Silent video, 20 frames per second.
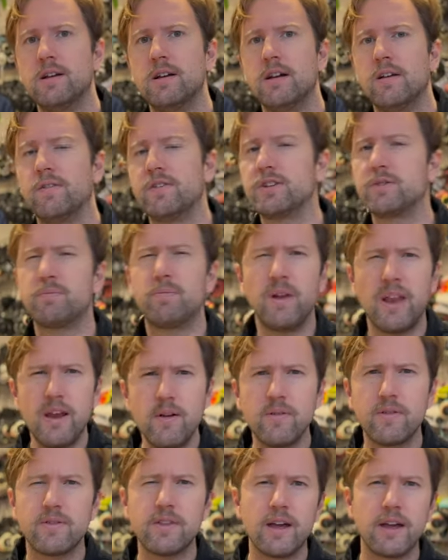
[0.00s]
Just play
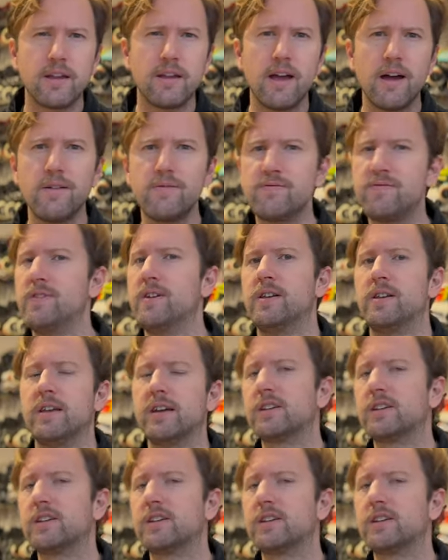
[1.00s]
with that, have fun,